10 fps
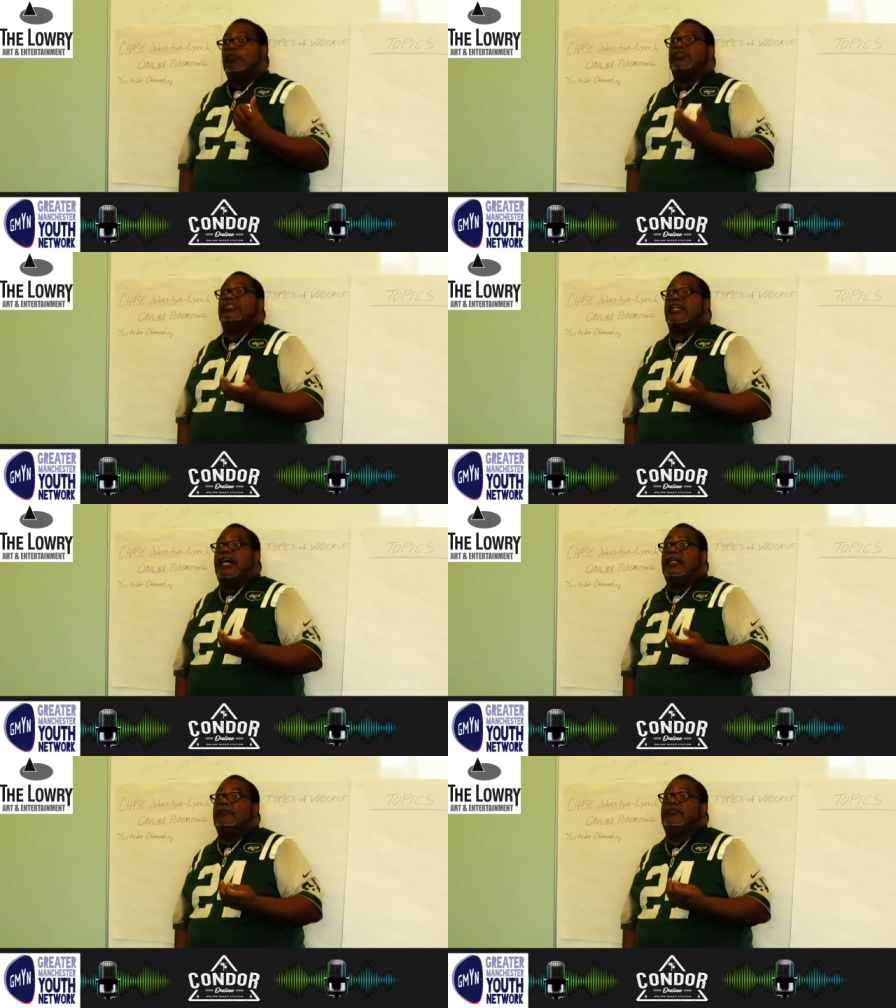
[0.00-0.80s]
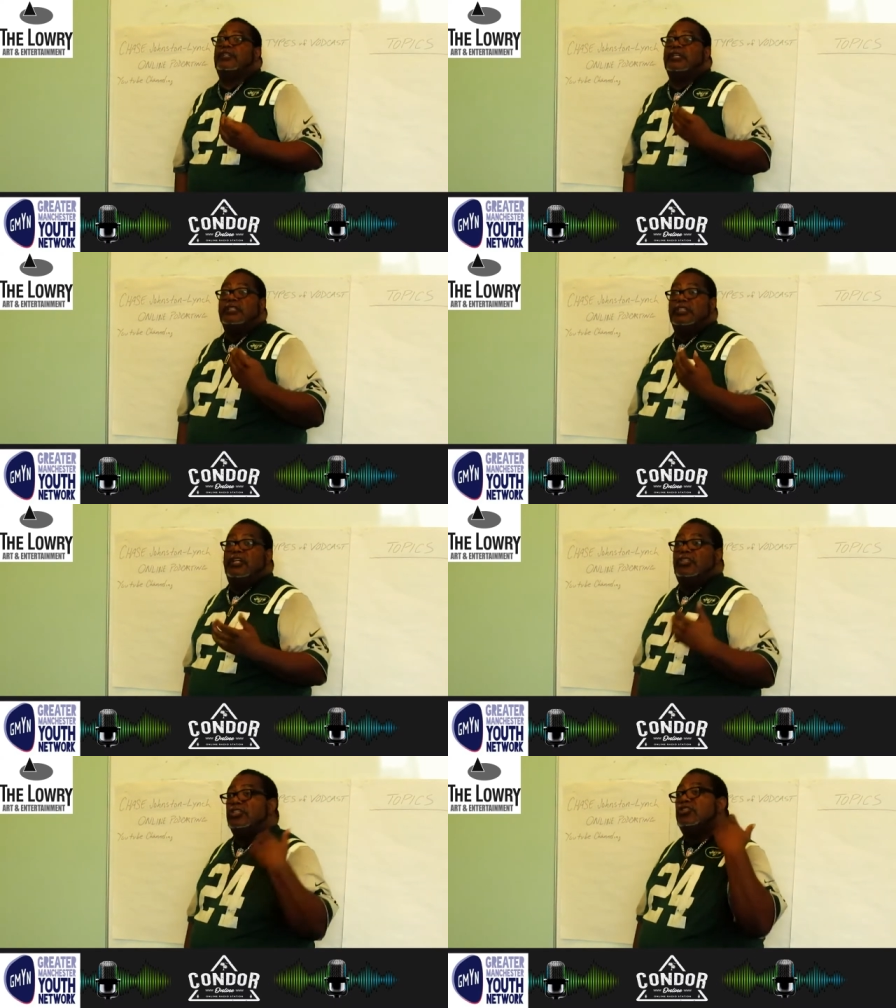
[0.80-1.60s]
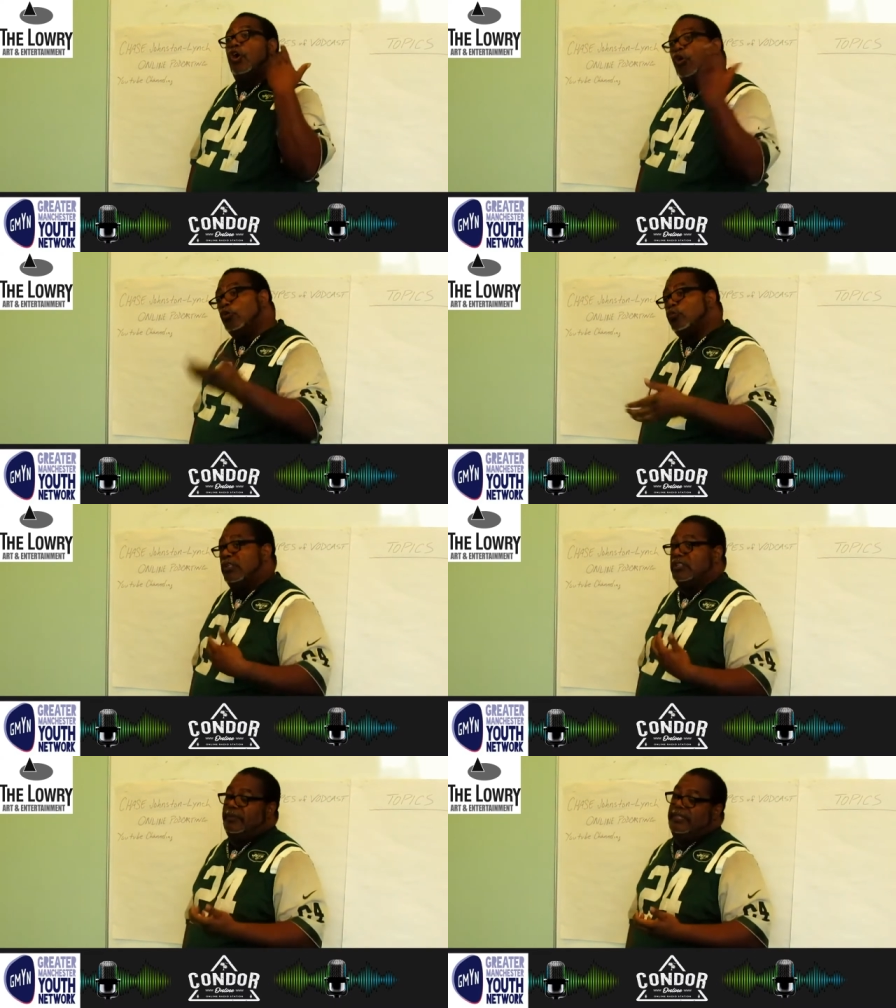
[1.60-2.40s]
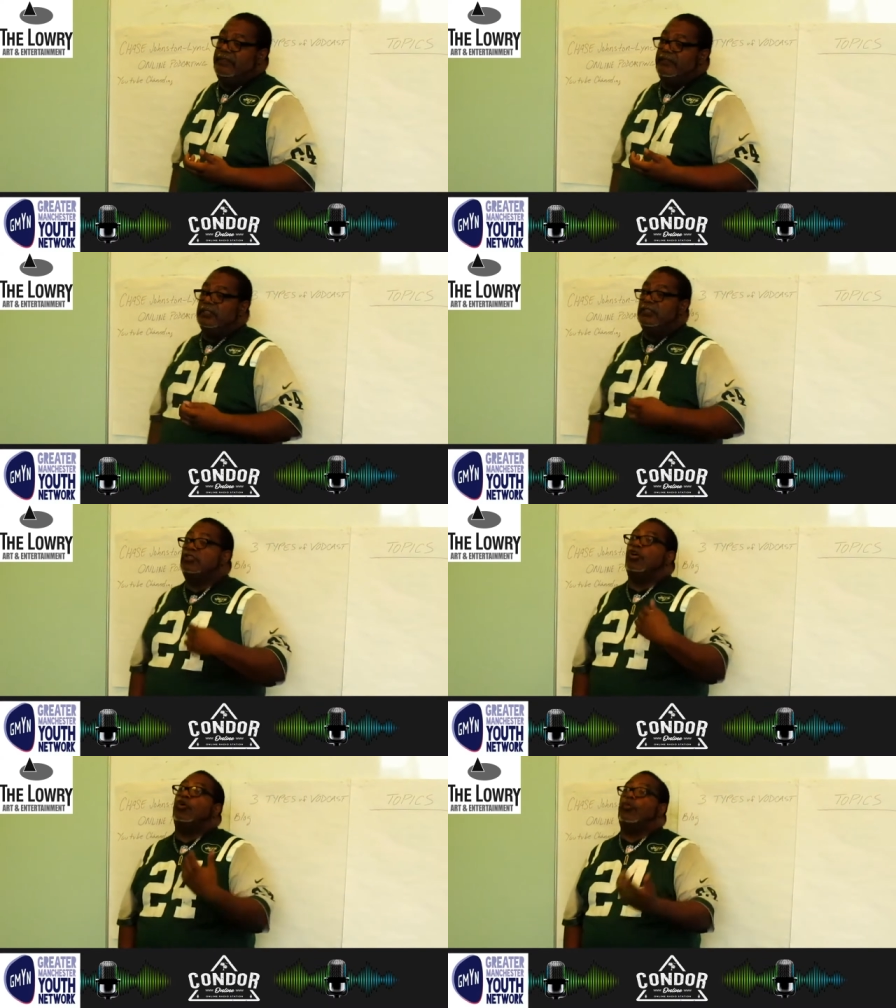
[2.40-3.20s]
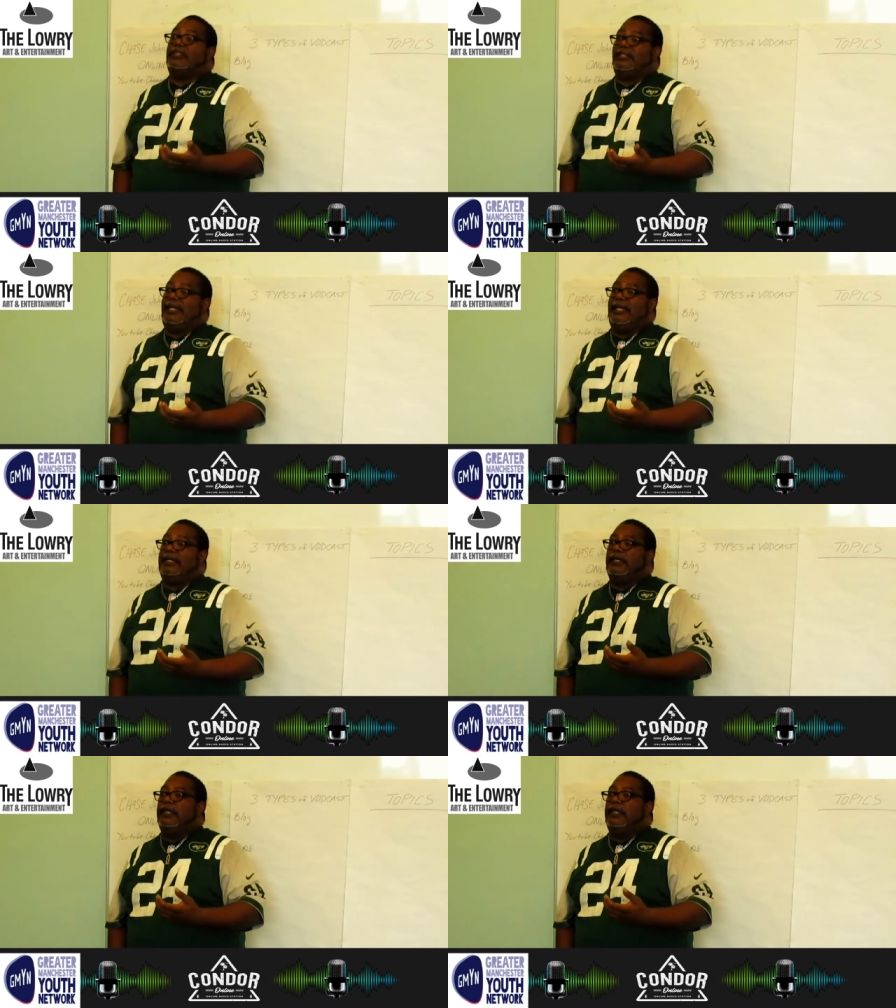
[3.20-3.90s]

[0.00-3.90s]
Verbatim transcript: Most of the times, you know, you're told what to believe in. You're told what to like.